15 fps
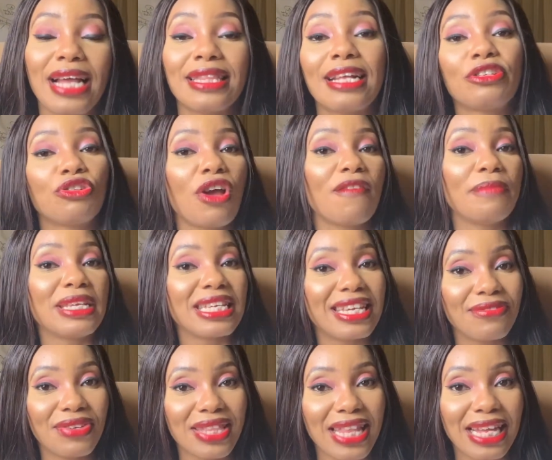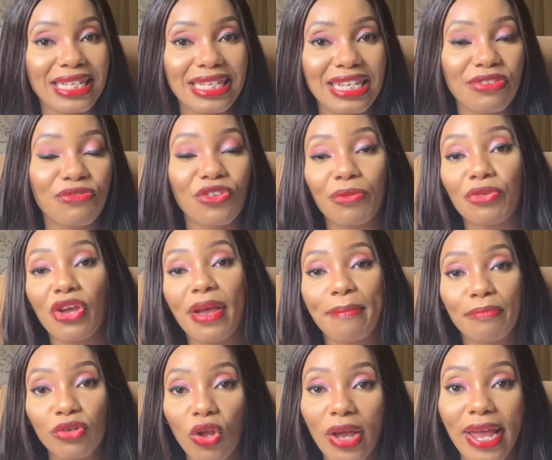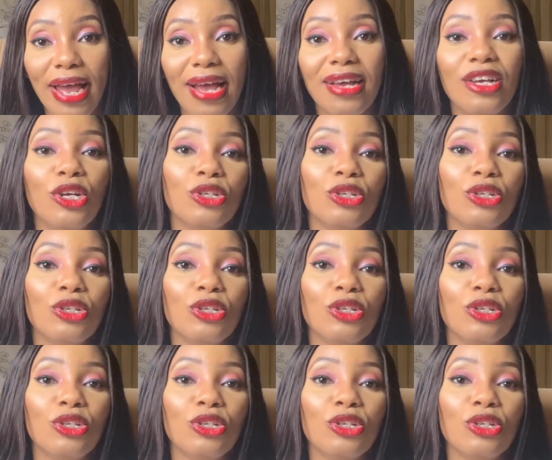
and that you have been given that leave from your employer